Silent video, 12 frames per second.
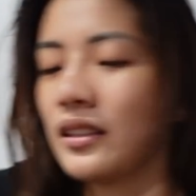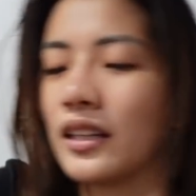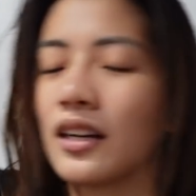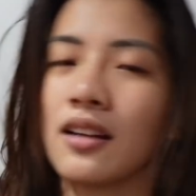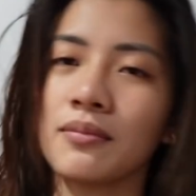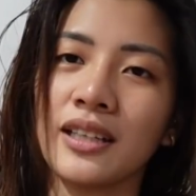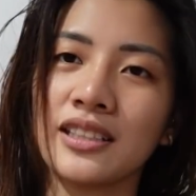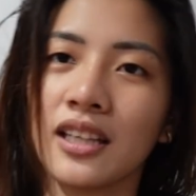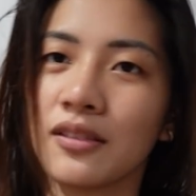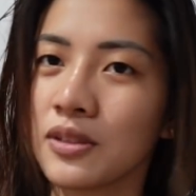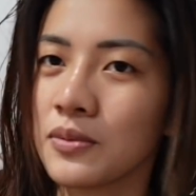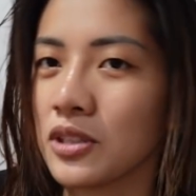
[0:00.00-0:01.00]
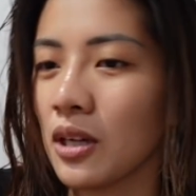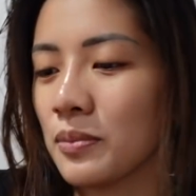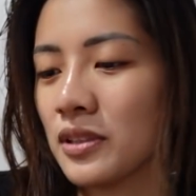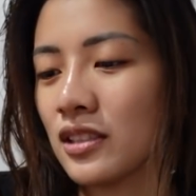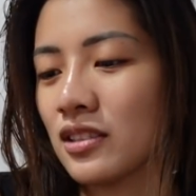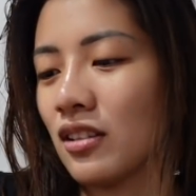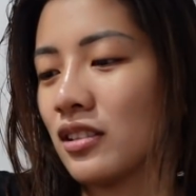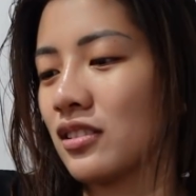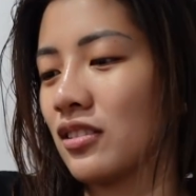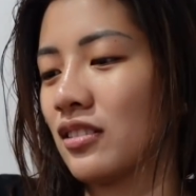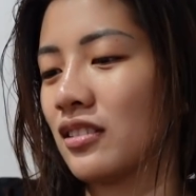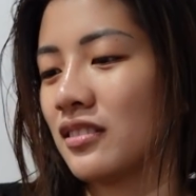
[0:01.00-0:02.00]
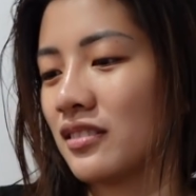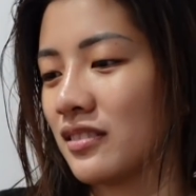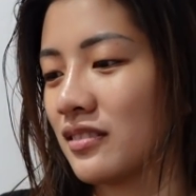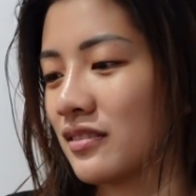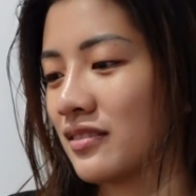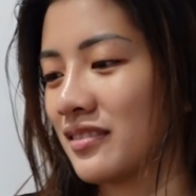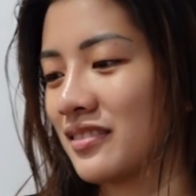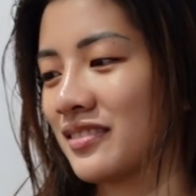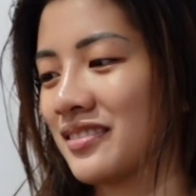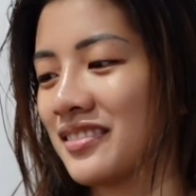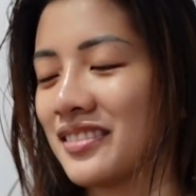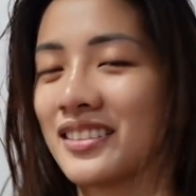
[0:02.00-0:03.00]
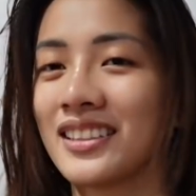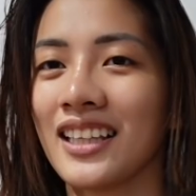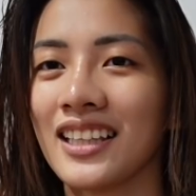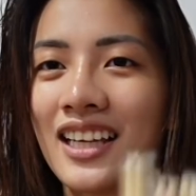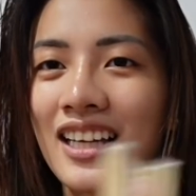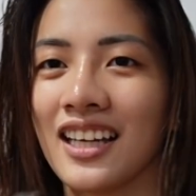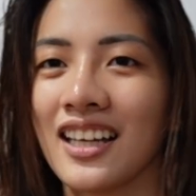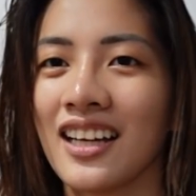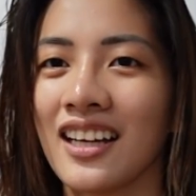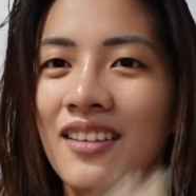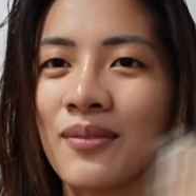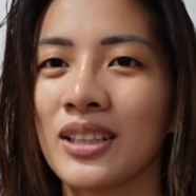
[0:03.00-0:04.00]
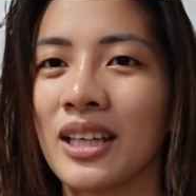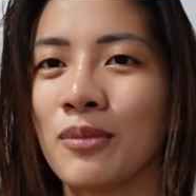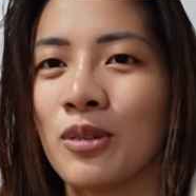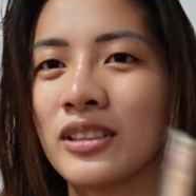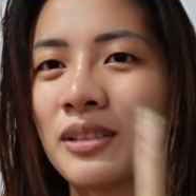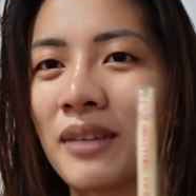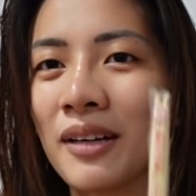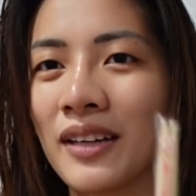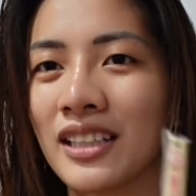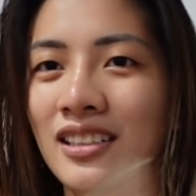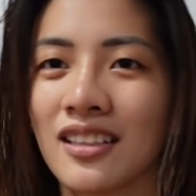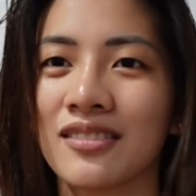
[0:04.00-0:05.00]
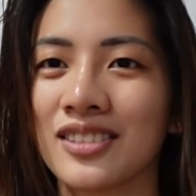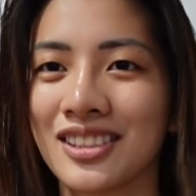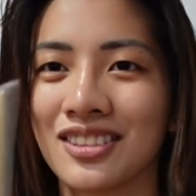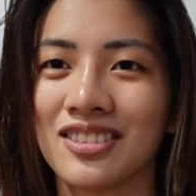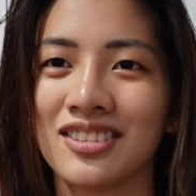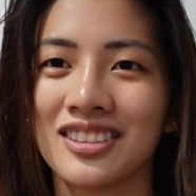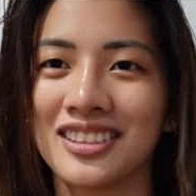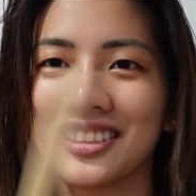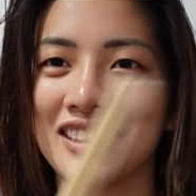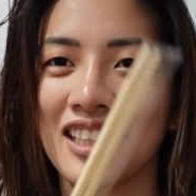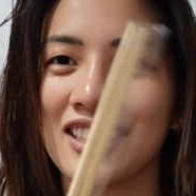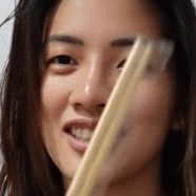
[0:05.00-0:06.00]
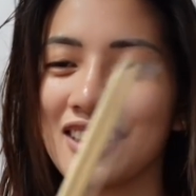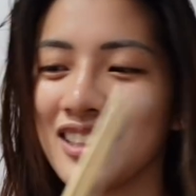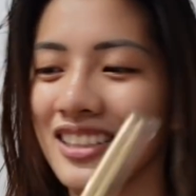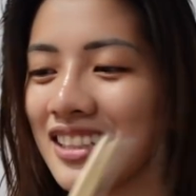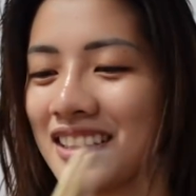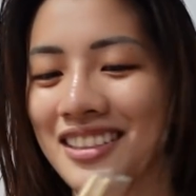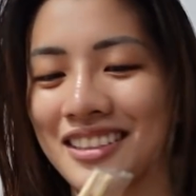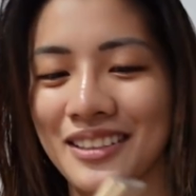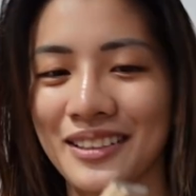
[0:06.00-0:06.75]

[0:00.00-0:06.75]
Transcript: I got myself some chopsticks also. Ta-da! But I'm only by myself, so I just need this.